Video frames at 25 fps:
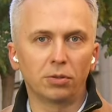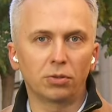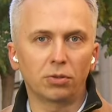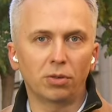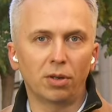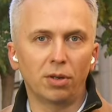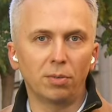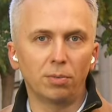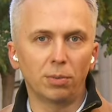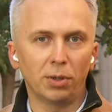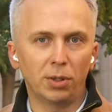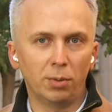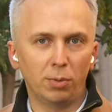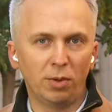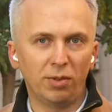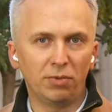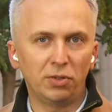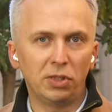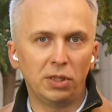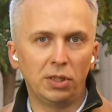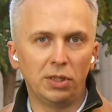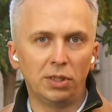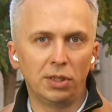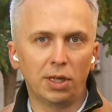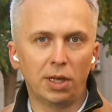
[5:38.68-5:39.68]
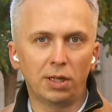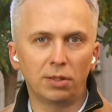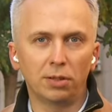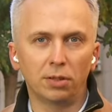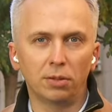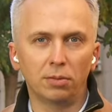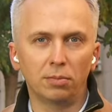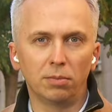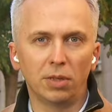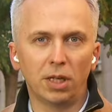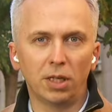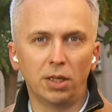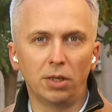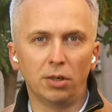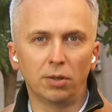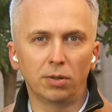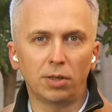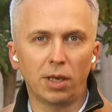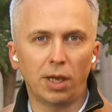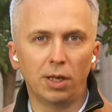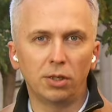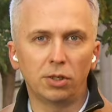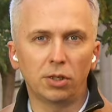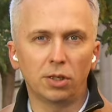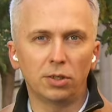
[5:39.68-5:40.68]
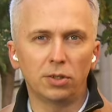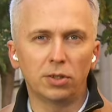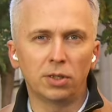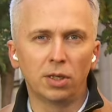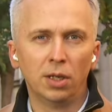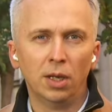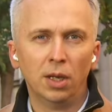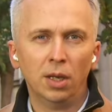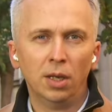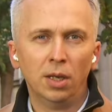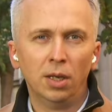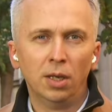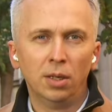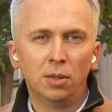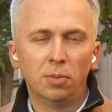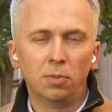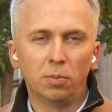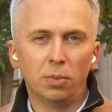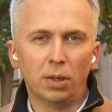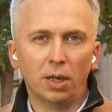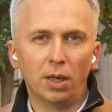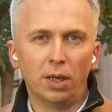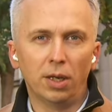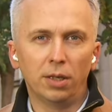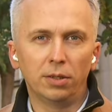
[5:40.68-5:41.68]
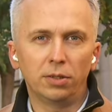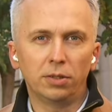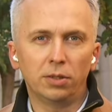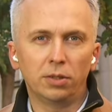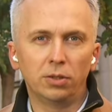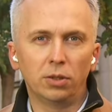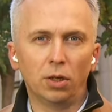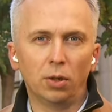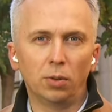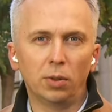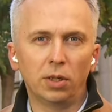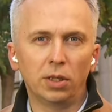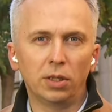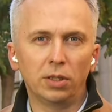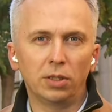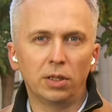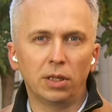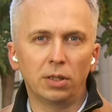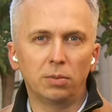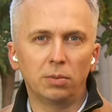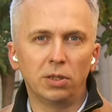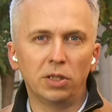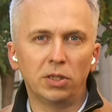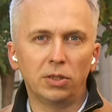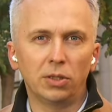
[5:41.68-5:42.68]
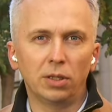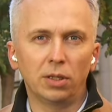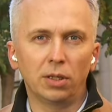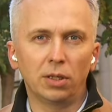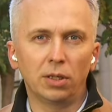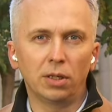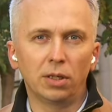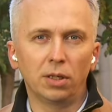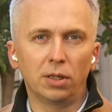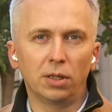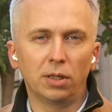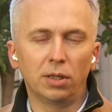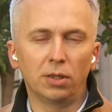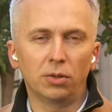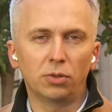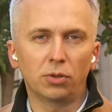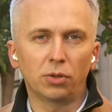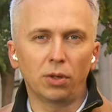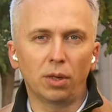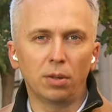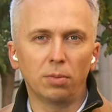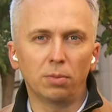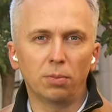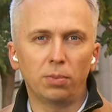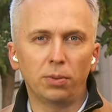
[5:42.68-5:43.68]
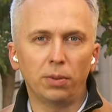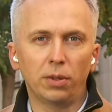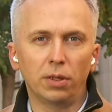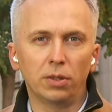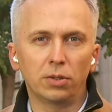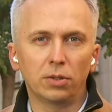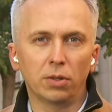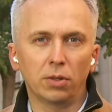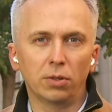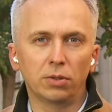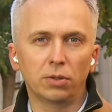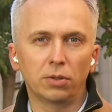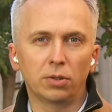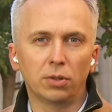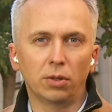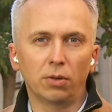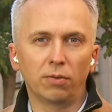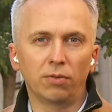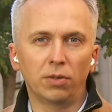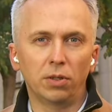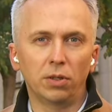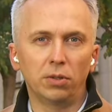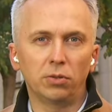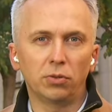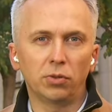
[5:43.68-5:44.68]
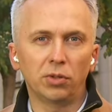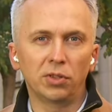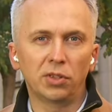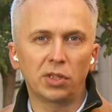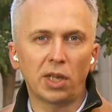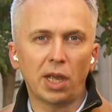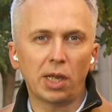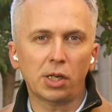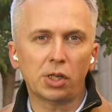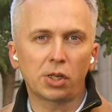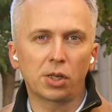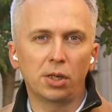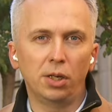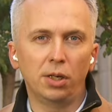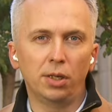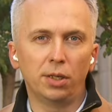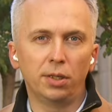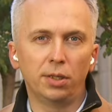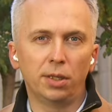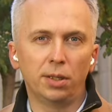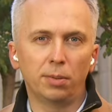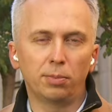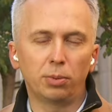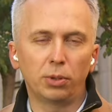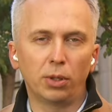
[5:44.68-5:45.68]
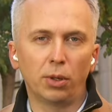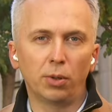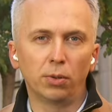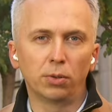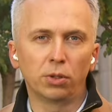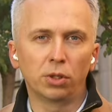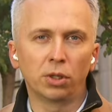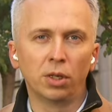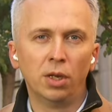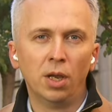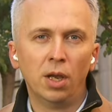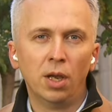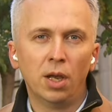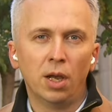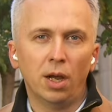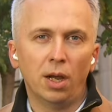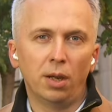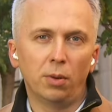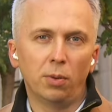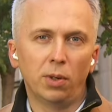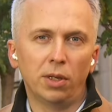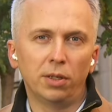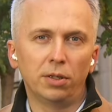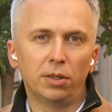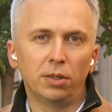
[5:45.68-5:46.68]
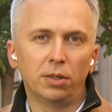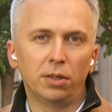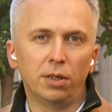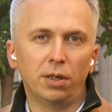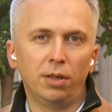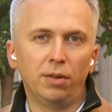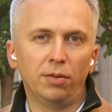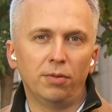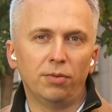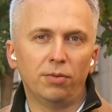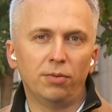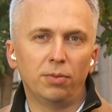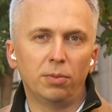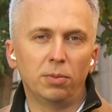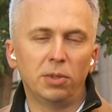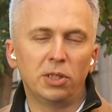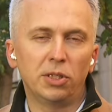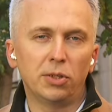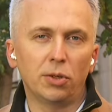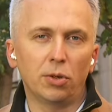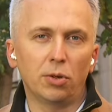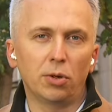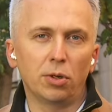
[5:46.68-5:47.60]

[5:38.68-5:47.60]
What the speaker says: Trump, and we've seen that on many occasions. But knowing that Mr. Trump is also very transactional in approach, I wonder if Mr.